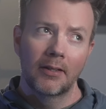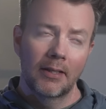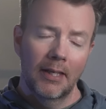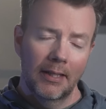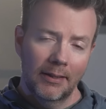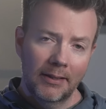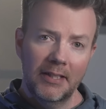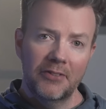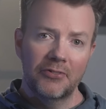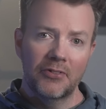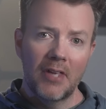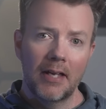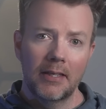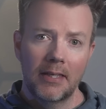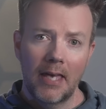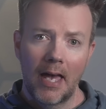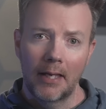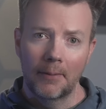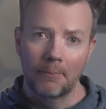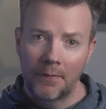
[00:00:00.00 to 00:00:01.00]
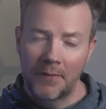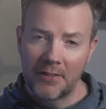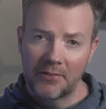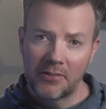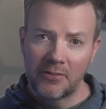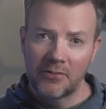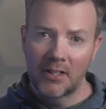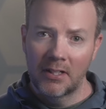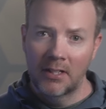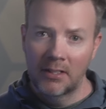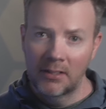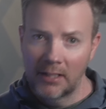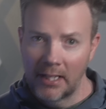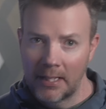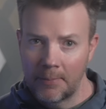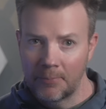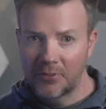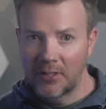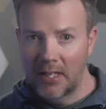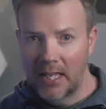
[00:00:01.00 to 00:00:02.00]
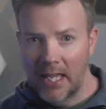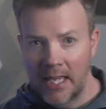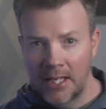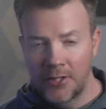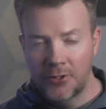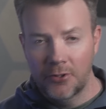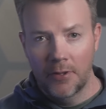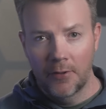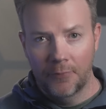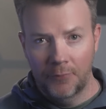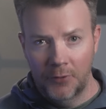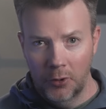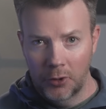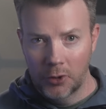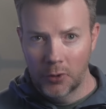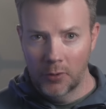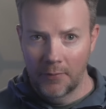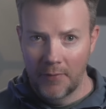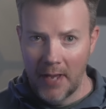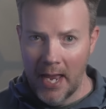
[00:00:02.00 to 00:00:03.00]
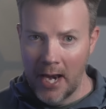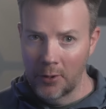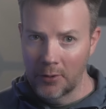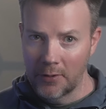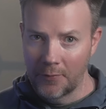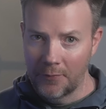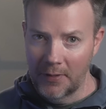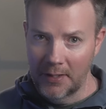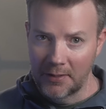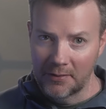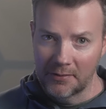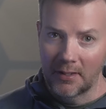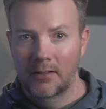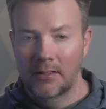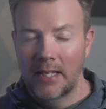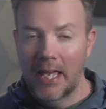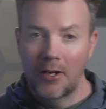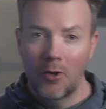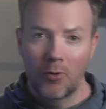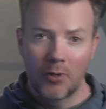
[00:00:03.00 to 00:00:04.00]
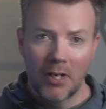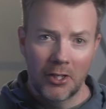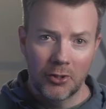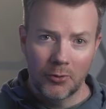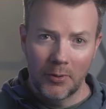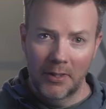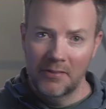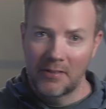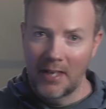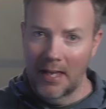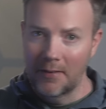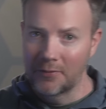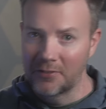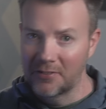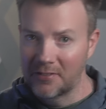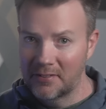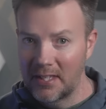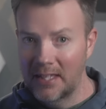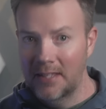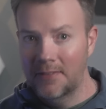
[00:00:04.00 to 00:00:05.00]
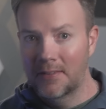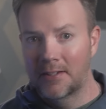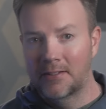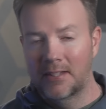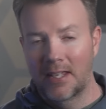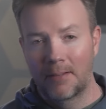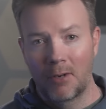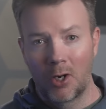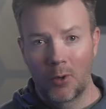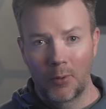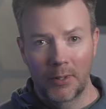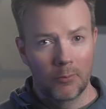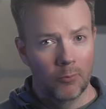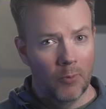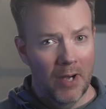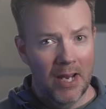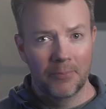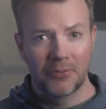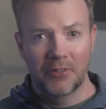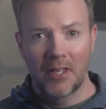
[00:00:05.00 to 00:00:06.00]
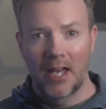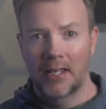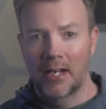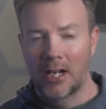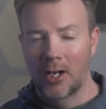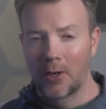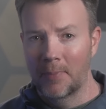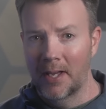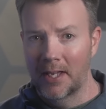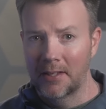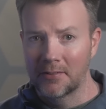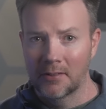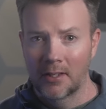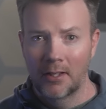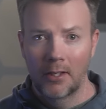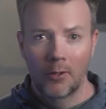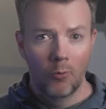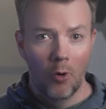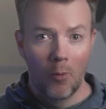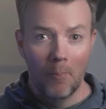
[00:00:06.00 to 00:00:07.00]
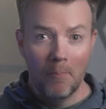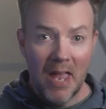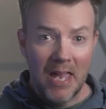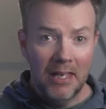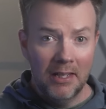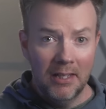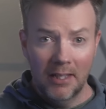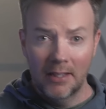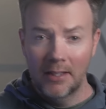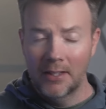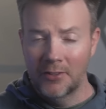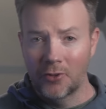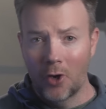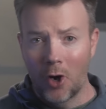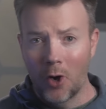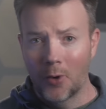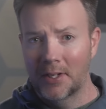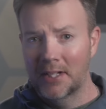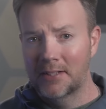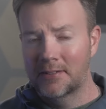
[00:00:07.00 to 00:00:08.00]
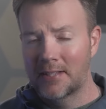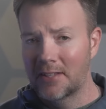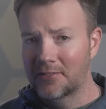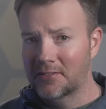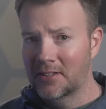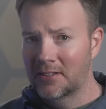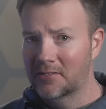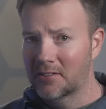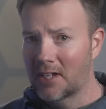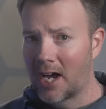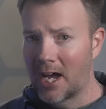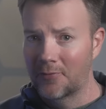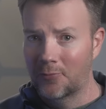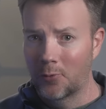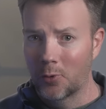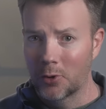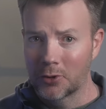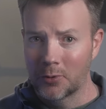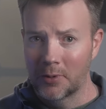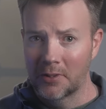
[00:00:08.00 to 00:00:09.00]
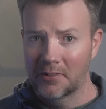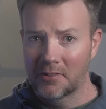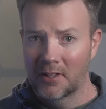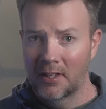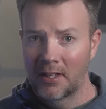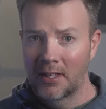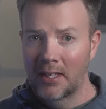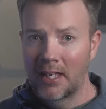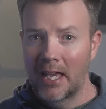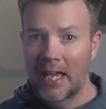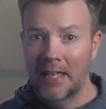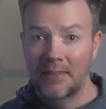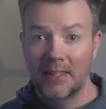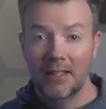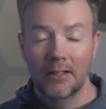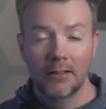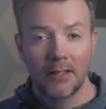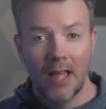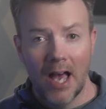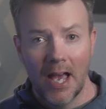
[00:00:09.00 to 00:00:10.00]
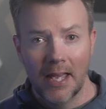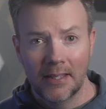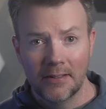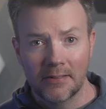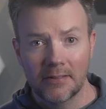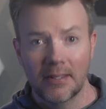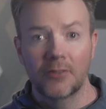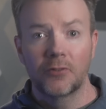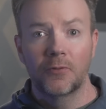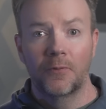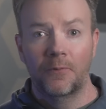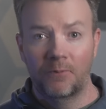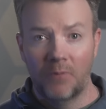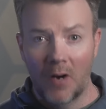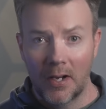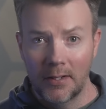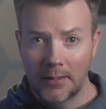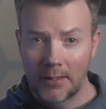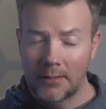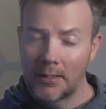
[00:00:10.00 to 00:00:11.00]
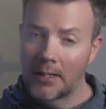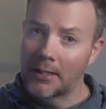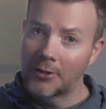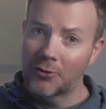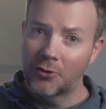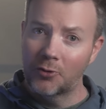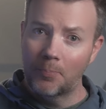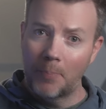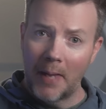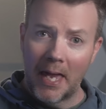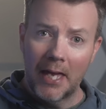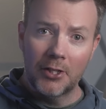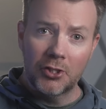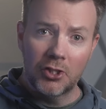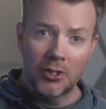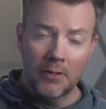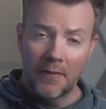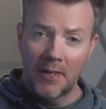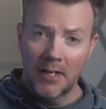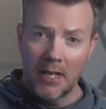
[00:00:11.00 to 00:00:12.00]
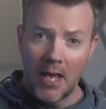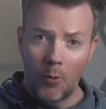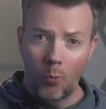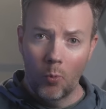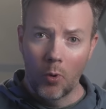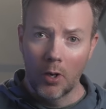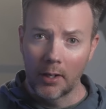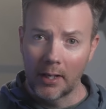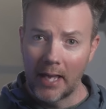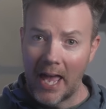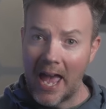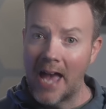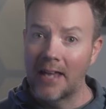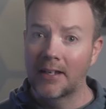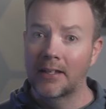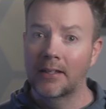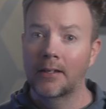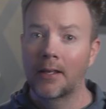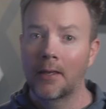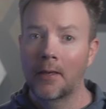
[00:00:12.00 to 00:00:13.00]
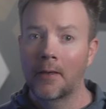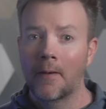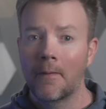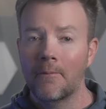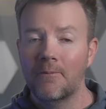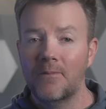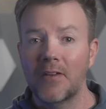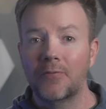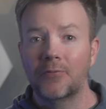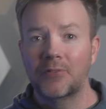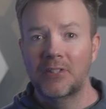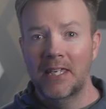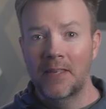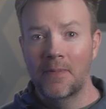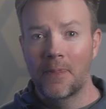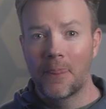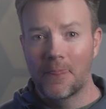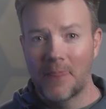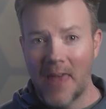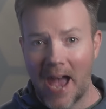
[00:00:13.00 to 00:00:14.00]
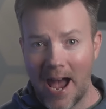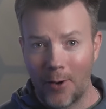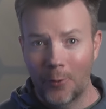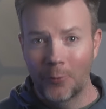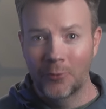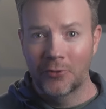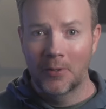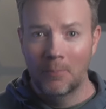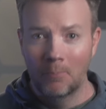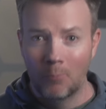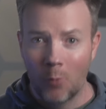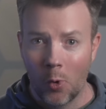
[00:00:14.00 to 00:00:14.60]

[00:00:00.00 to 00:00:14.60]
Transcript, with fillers: at least not yet. This is a glimpse into the future of air defense. NATO countries have seen the demo at Ramstein Air Base, Romania is already testing Sky Fortress, and the alliance has funded an expansion of the network, adding fifteen thousand